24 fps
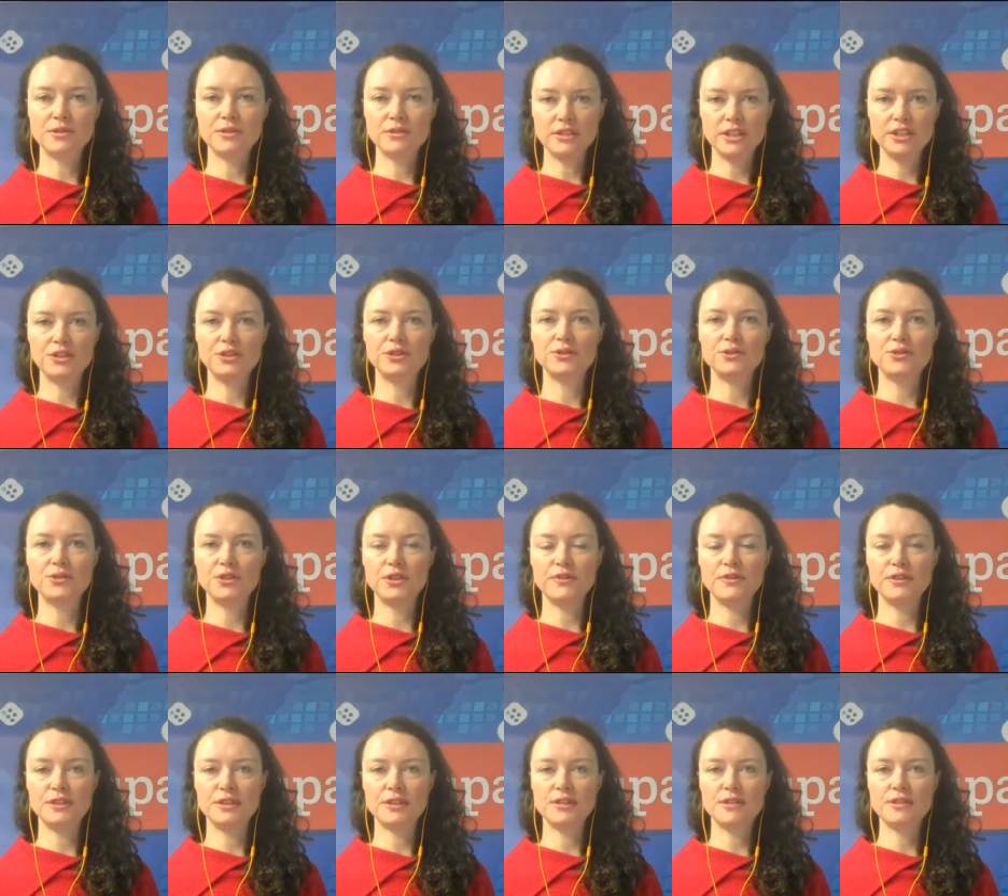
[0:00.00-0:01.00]
and digital
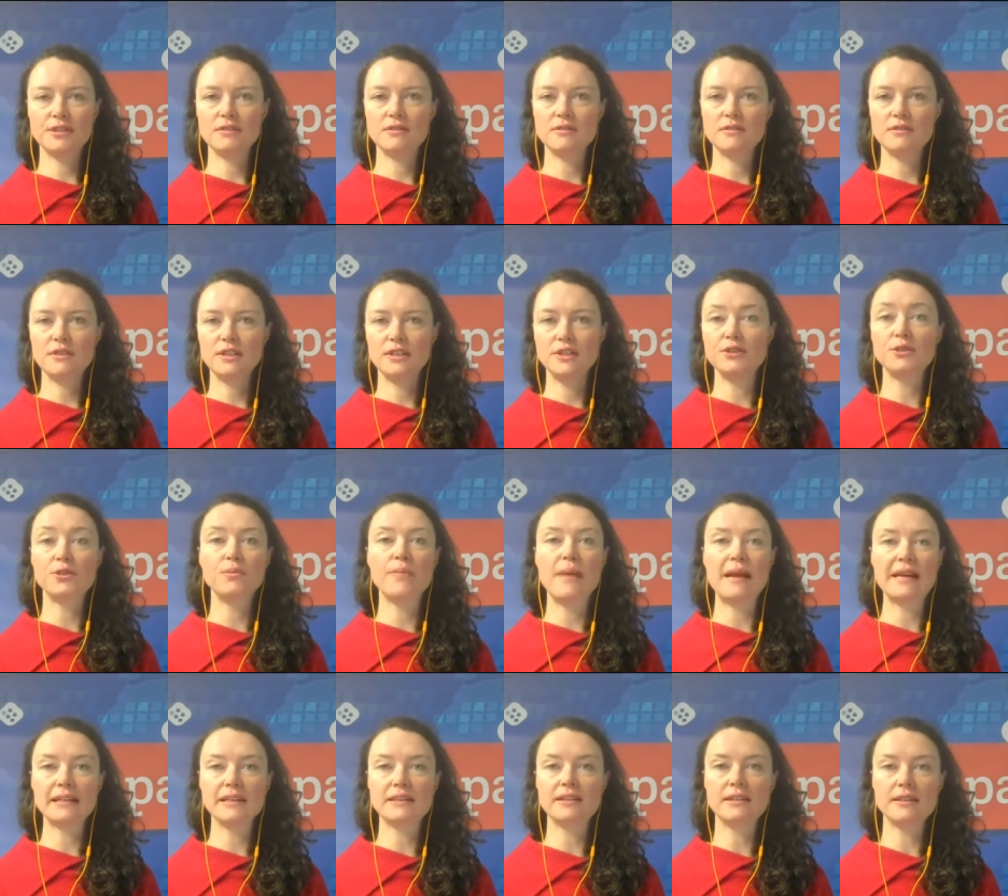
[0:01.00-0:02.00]
services and digital
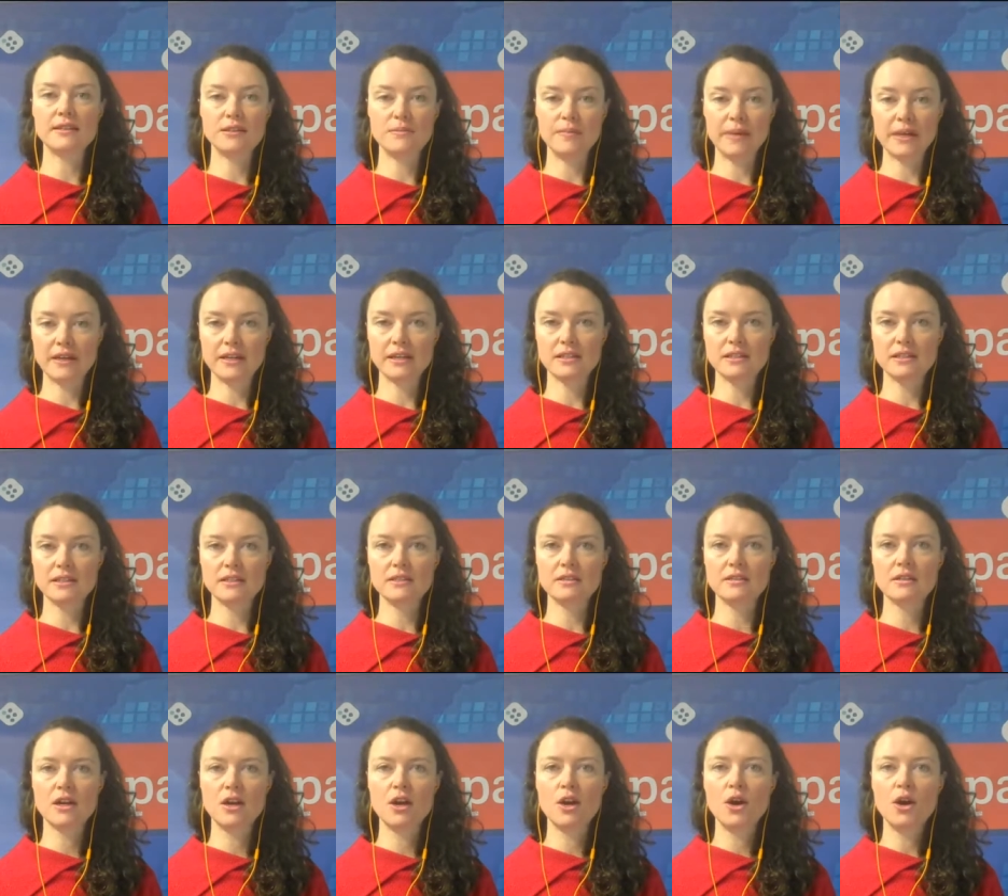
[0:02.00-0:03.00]
banking
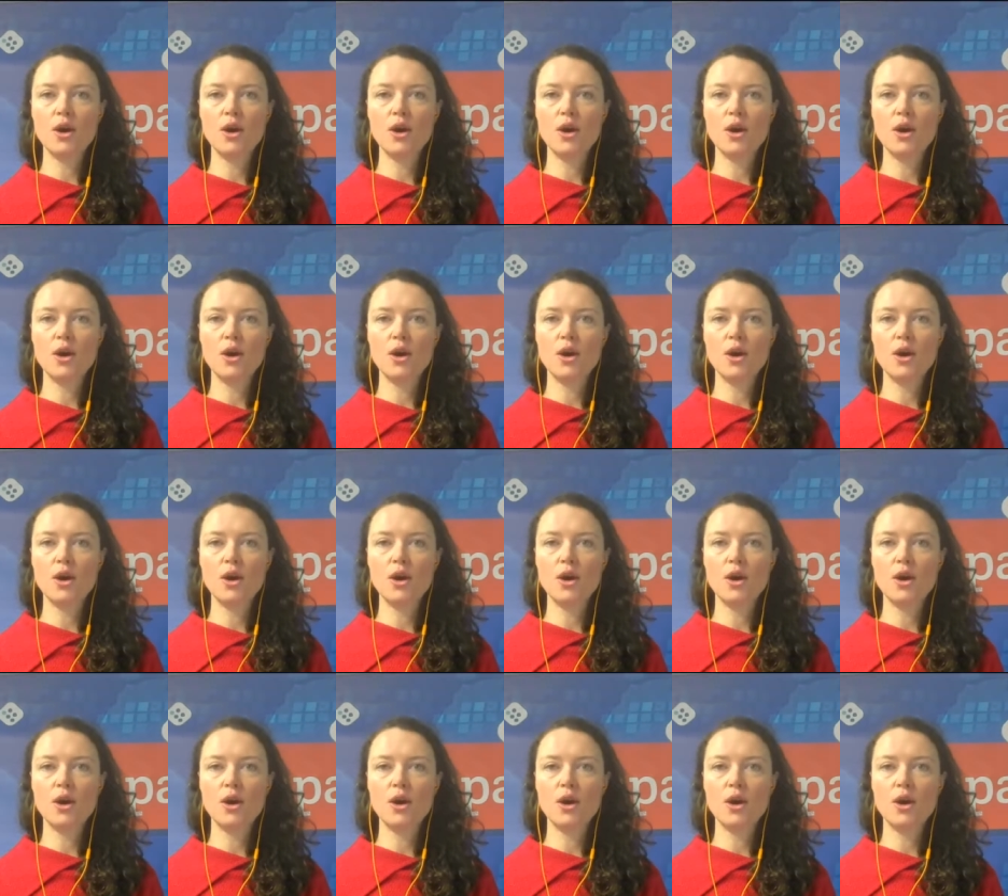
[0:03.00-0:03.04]
experiences.